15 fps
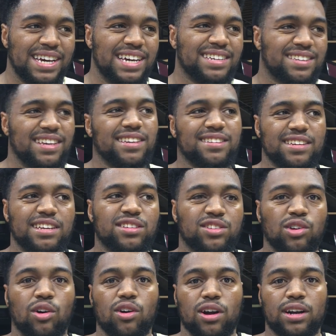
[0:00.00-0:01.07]
It's
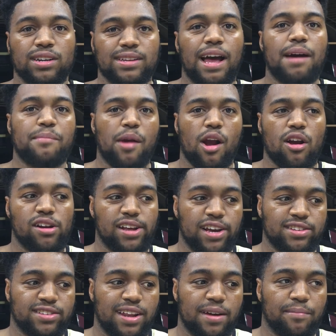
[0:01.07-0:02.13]
sore because I hurt it
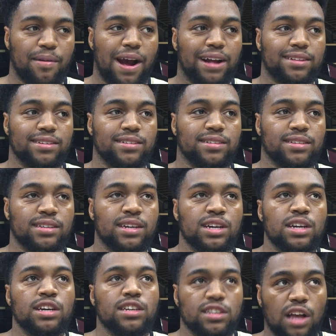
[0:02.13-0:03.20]
yesterday in practice.
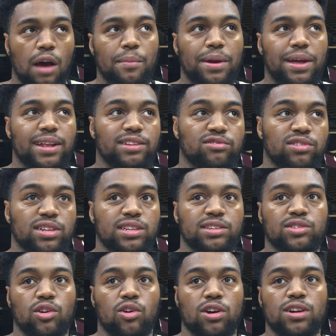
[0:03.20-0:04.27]
So, I mean, it's really
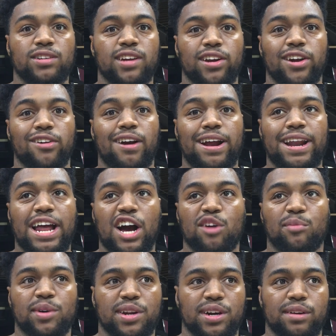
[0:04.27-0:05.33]
sore and tender right
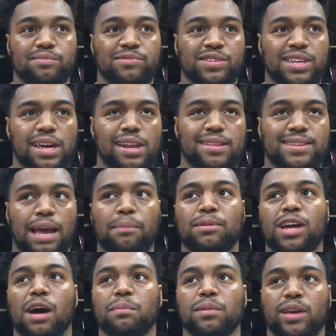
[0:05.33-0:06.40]
now. But just getting it
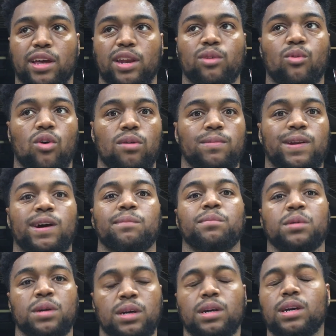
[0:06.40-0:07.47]
taped up and getting it warmed up
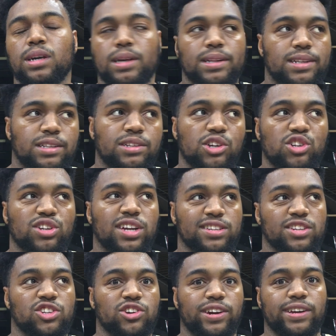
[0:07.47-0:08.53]
usually
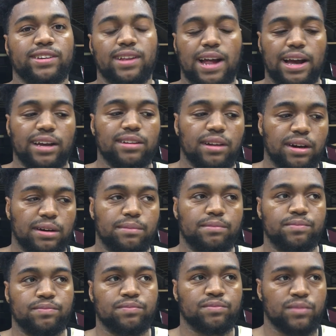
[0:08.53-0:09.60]
does a trick. And I can
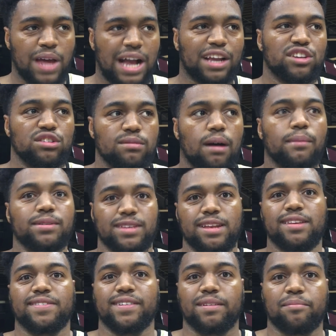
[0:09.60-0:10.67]
do almost
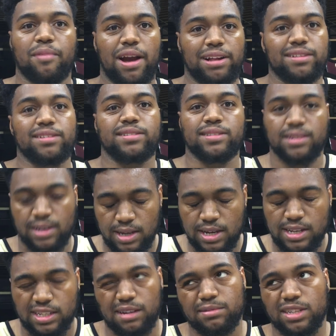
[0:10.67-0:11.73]
anything in practice.
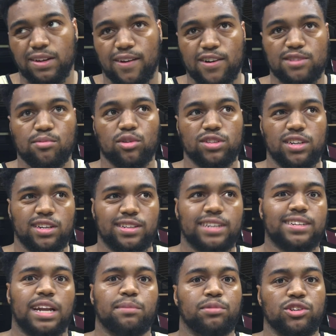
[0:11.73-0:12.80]
Some stuff hurts more than others. I
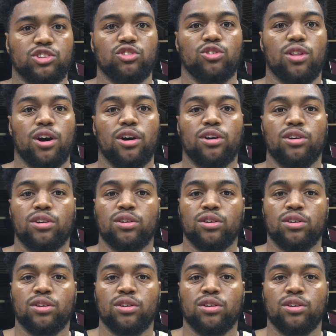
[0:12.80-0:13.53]
just got to push through, though.